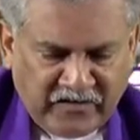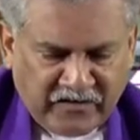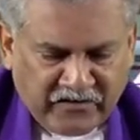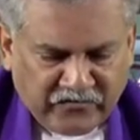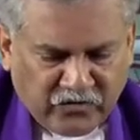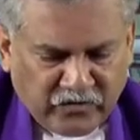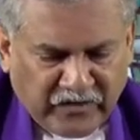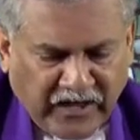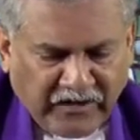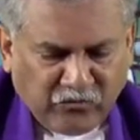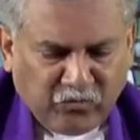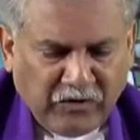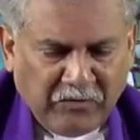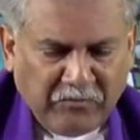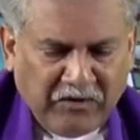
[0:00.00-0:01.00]
so that
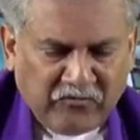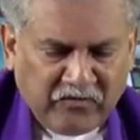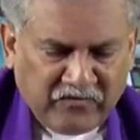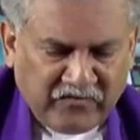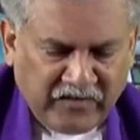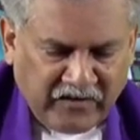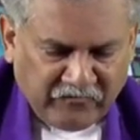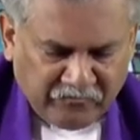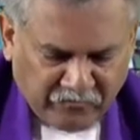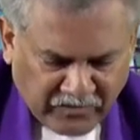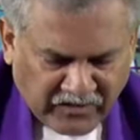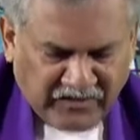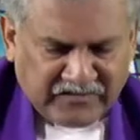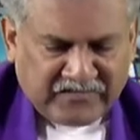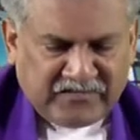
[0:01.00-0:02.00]
we may receive
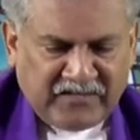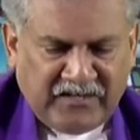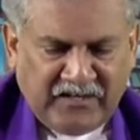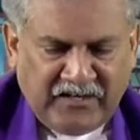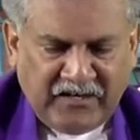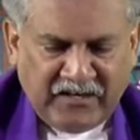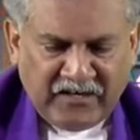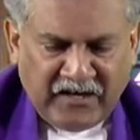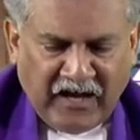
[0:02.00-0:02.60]
mercy